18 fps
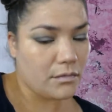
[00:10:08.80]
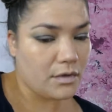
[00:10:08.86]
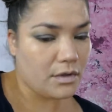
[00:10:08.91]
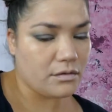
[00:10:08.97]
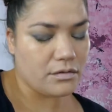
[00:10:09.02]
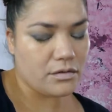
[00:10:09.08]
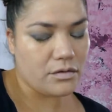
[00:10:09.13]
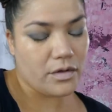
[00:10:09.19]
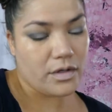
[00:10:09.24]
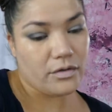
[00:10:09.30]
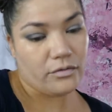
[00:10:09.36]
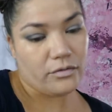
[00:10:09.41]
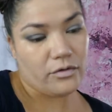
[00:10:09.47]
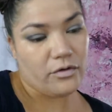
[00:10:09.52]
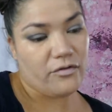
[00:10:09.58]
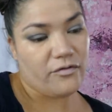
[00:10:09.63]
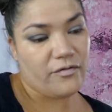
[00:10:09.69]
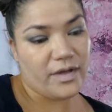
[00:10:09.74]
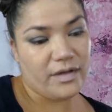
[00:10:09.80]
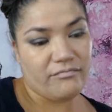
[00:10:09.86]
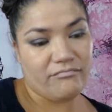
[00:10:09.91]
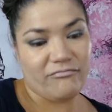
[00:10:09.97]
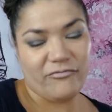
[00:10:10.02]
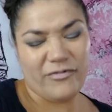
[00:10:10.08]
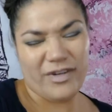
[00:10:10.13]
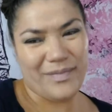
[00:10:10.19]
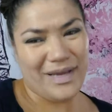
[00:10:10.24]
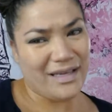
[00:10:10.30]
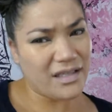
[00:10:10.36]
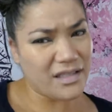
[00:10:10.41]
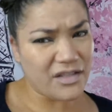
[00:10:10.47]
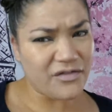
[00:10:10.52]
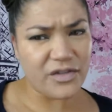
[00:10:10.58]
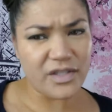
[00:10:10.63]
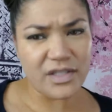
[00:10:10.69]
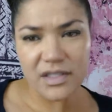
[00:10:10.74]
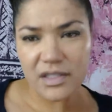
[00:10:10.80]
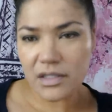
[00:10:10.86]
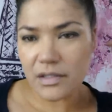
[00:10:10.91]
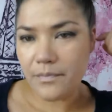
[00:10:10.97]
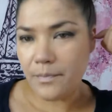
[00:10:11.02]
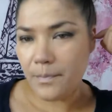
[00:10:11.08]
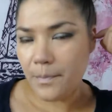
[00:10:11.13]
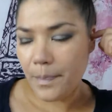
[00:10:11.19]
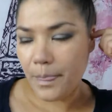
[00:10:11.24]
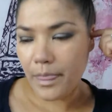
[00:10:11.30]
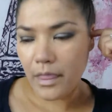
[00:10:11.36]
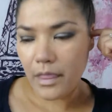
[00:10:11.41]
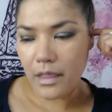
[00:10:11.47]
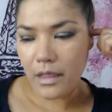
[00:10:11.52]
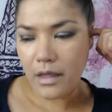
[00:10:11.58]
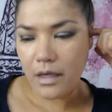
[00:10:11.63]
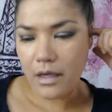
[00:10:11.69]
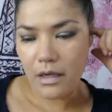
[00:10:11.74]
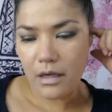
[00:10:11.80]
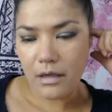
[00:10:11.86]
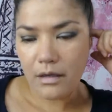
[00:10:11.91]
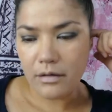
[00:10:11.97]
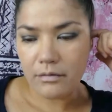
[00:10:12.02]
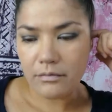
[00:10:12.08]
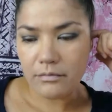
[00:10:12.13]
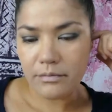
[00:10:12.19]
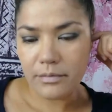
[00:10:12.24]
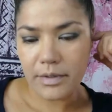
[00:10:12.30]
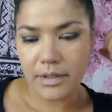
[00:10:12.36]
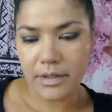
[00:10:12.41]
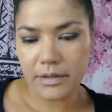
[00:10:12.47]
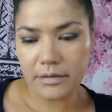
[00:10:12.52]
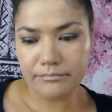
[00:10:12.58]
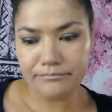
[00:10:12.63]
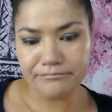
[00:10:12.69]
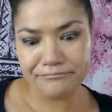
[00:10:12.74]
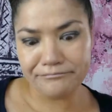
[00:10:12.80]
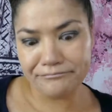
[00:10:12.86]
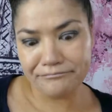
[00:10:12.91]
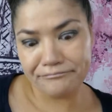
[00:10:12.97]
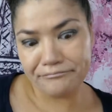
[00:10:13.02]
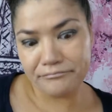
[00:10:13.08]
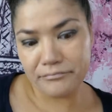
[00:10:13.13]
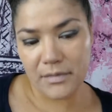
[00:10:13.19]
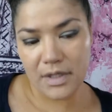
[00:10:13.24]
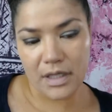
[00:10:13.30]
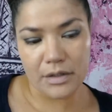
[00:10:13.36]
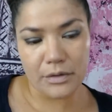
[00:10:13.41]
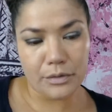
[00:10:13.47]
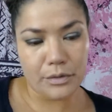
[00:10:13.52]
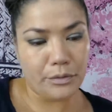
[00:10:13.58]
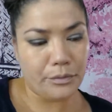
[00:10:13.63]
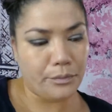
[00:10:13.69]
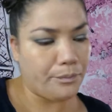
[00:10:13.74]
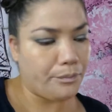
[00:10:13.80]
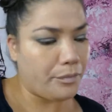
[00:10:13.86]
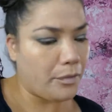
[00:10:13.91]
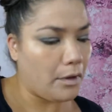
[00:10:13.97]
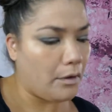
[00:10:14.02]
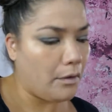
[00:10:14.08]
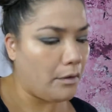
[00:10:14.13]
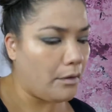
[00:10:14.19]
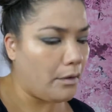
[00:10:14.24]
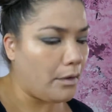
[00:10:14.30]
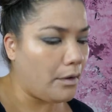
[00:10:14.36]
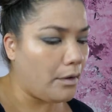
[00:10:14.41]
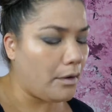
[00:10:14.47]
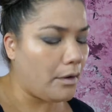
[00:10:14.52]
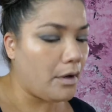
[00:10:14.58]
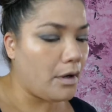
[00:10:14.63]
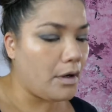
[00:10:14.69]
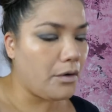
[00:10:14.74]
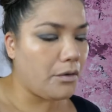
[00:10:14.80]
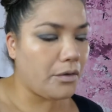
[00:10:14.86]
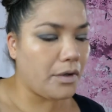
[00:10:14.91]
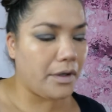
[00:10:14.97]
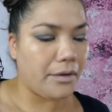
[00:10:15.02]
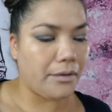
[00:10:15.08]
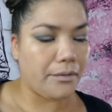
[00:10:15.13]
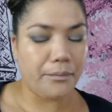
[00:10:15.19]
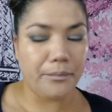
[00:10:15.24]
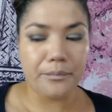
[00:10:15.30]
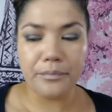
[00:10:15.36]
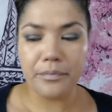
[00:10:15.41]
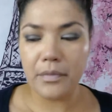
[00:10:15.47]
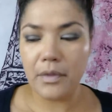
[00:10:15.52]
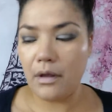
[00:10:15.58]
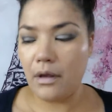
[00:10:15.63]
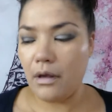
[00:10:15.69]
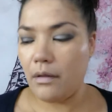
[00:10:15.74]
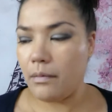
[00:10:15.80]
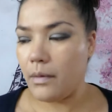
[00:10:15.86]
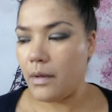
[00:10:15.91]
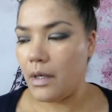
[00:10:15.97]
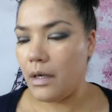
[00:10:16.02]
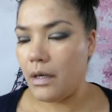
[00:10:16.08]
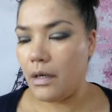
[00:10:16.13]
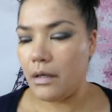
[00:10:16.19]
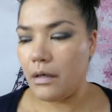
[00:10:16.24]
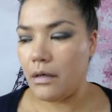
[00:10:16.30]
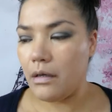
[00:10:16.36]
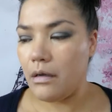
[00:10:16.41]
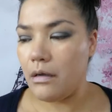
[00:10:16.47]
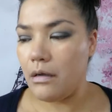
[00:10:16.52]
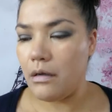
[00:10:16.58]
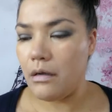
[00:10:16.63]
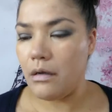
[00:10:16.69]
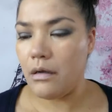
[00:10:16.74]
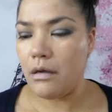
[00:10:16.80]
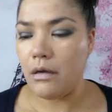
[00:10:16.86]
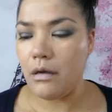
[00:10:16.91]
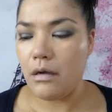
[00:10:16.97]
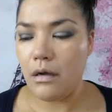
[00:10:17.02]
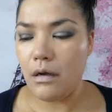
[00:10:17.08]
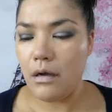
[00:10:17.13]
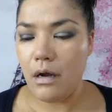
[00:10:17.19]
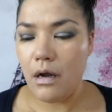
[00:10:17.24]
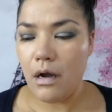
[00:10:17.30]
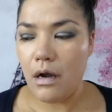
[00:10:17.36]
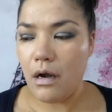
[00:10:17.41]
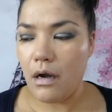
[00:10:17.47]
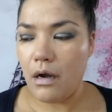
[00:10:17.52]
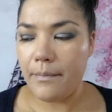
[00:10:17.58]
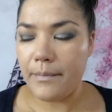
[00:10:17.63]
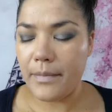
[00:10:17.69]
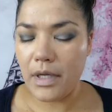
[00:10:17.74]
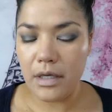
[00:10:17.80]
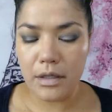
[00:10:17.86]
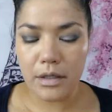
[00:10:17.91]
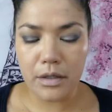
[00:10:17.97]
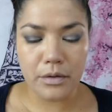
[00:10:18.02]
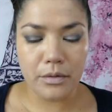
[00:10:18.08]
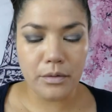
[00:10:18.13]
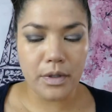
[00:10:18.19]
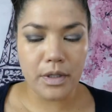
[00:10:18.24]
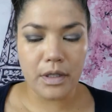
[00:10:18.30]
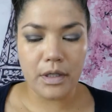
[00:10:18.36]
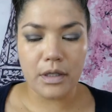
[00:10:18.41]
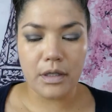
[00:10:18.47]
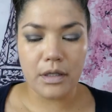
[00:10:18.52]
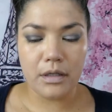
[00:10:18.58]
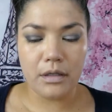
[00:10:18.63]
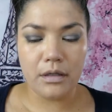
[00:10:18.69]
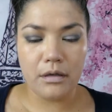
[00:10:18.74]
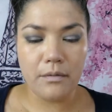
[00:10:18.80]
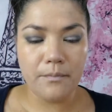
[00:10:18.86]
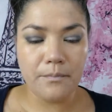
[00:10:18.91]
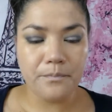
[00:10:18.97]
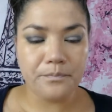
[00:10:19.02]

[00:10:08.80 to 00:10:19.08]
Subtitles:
So I don't know if it would make a difference. But I don't know. Okay. And then I'm going to go in